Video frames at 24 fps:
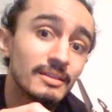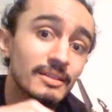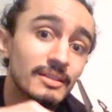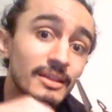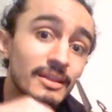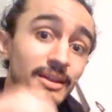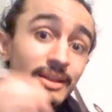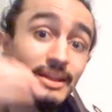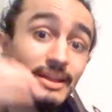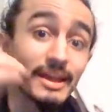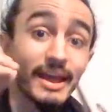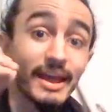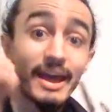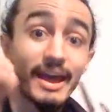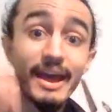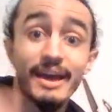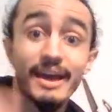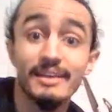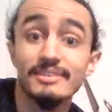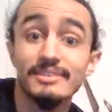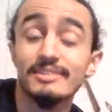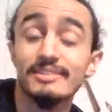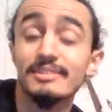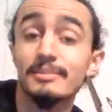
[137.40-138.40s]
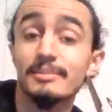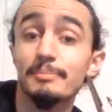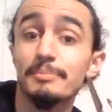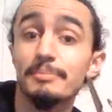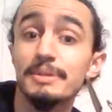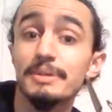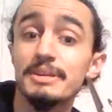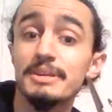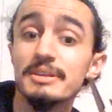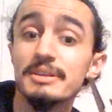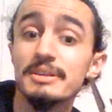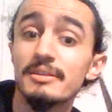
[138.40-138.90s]
that it has to
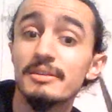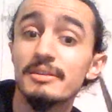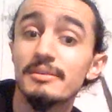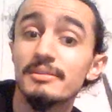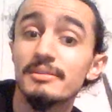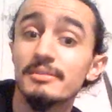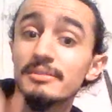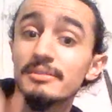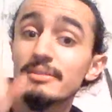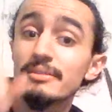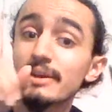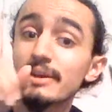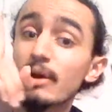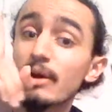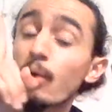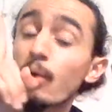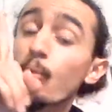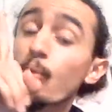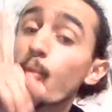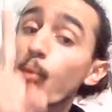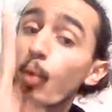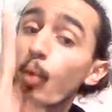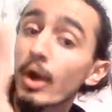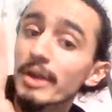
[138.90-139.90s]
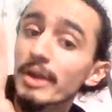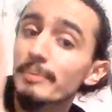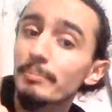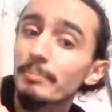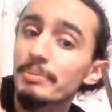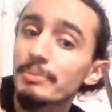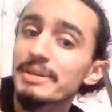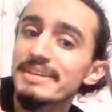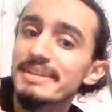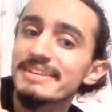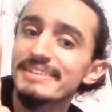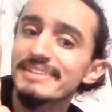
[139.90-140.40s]
be like a
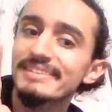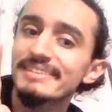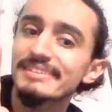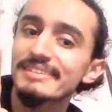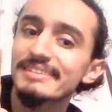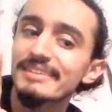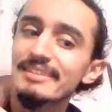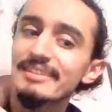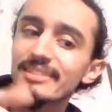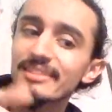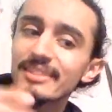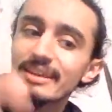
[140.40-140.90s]
one-piece